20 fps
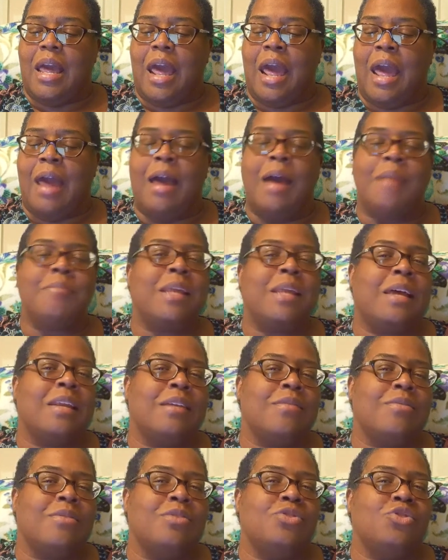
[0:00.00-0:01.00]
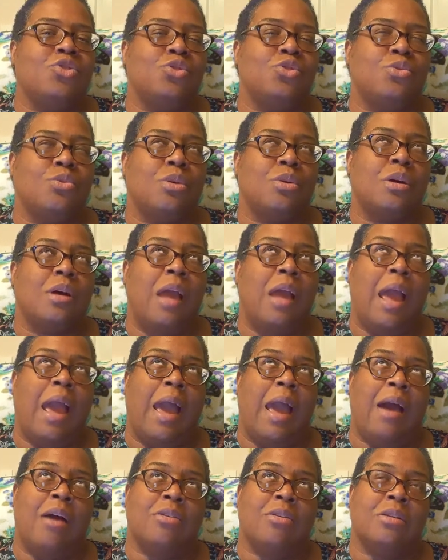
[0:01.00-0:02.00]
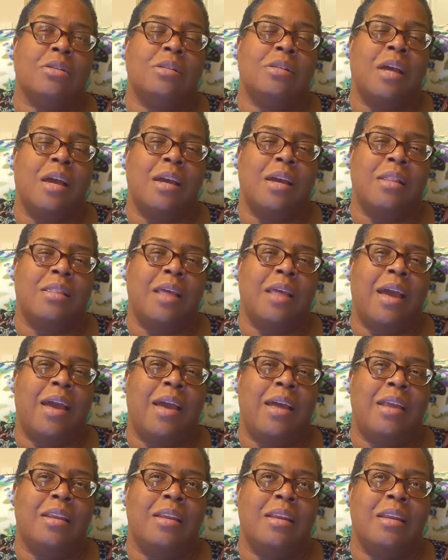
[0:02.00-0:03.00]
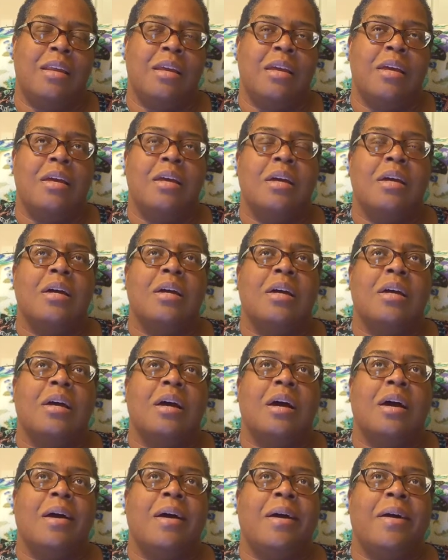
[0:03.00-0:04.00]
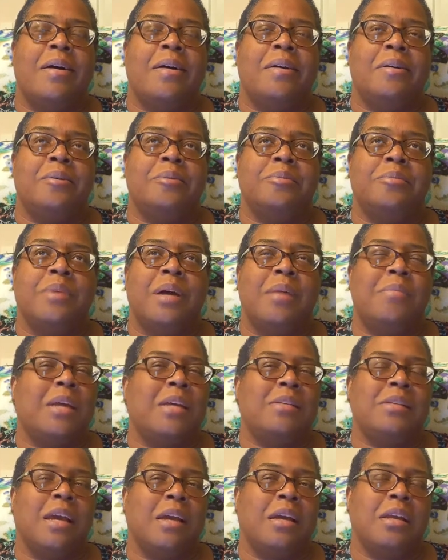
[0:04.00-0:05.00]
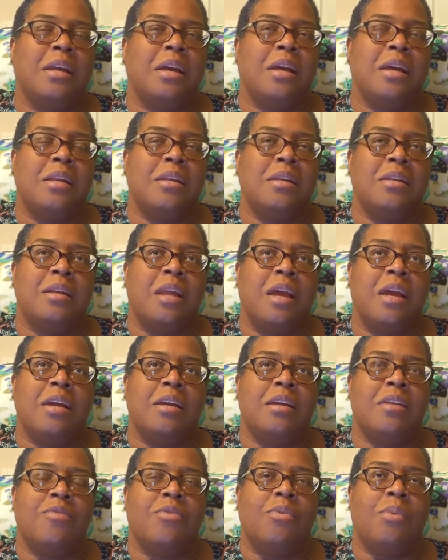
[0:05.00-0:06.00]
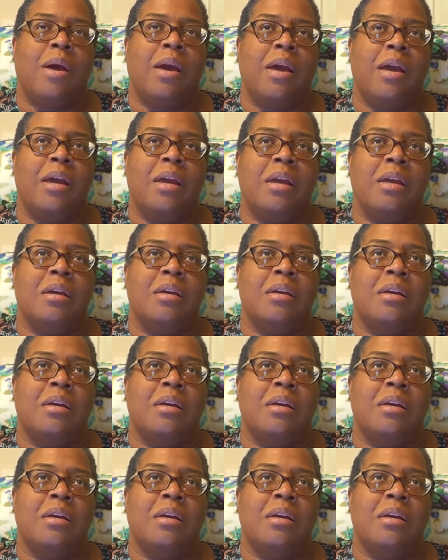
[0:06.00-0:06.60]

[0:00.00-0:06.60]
I'm not even sure how to take that. Um, I'm not taking it in a negative way.